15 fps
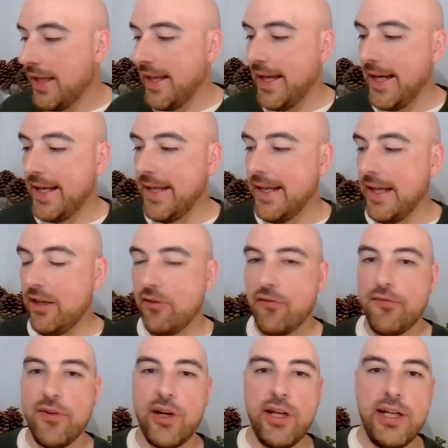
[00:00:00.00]
And then
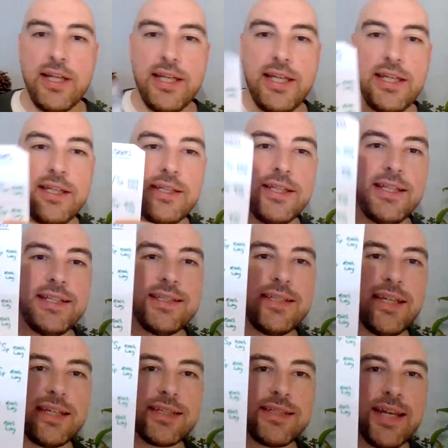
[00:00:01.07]
finally, the
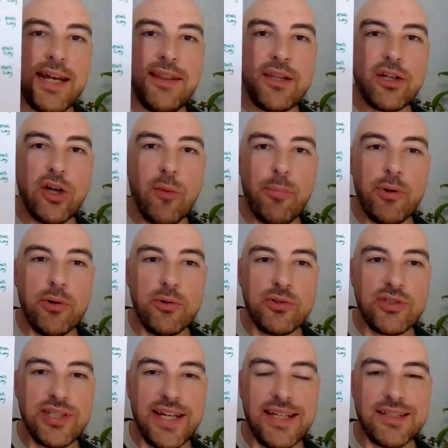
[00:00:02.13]
6-10, the Copper Horse
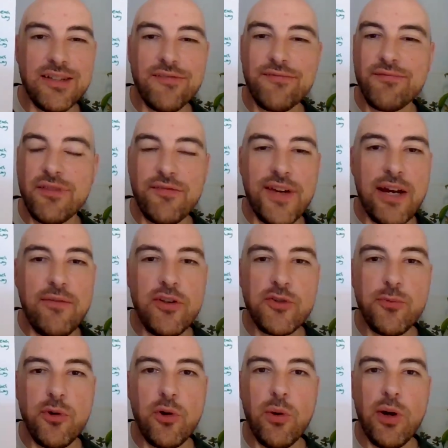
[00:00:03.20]
Stakes. I found this
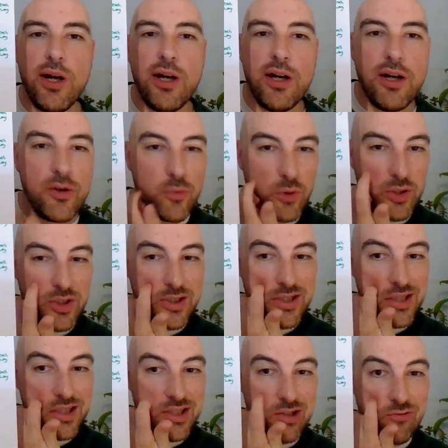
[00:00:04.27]
one quite a hard one
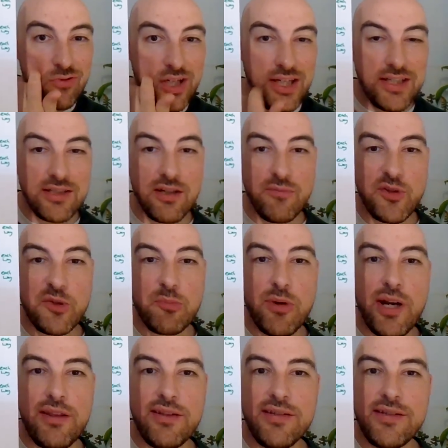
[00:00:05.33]
to read. So I'm
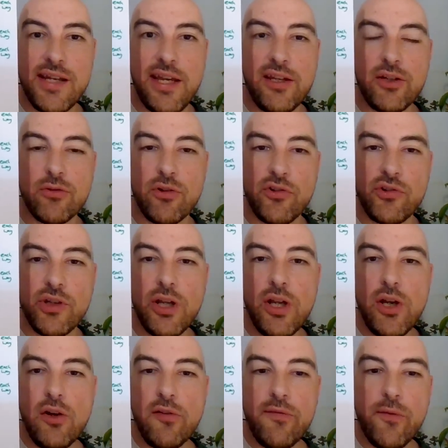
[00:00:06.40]
spreading the stake across
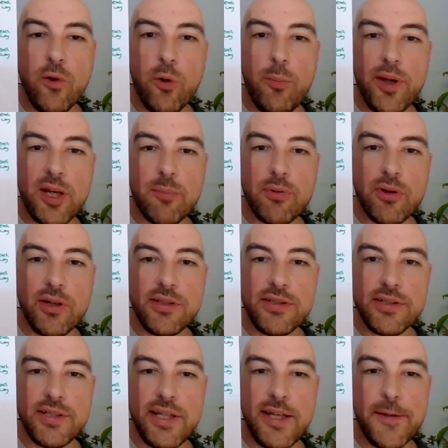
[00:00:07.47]
4 bigger
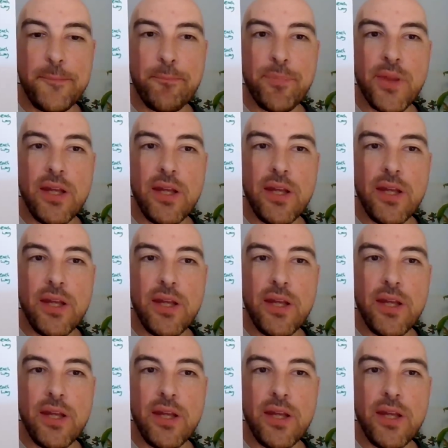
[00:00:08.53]
prices here.